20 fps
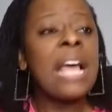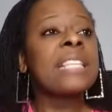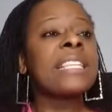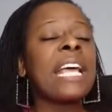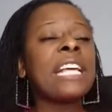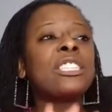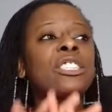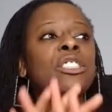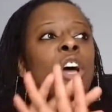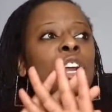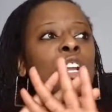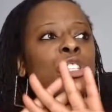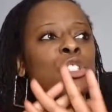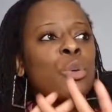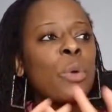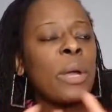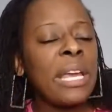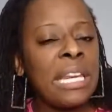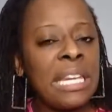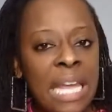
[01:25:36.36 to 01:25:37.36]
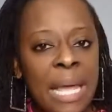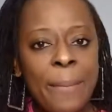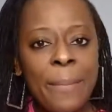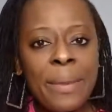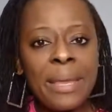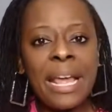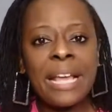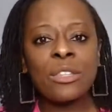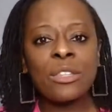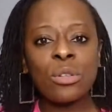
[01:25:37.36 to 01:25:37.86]
They started to
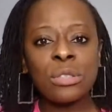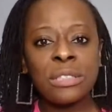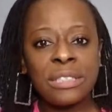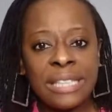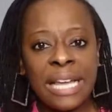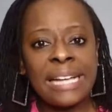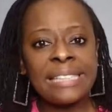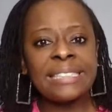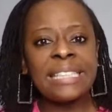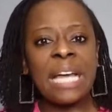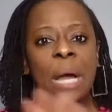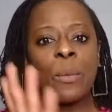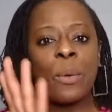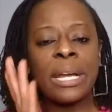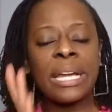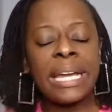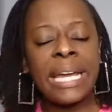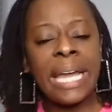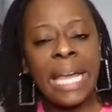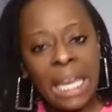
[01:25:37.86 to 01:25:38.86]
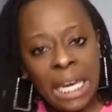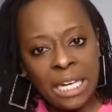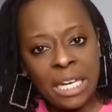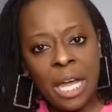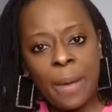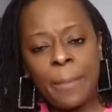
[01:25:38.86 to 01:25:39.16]
eliminate those things that were killing them.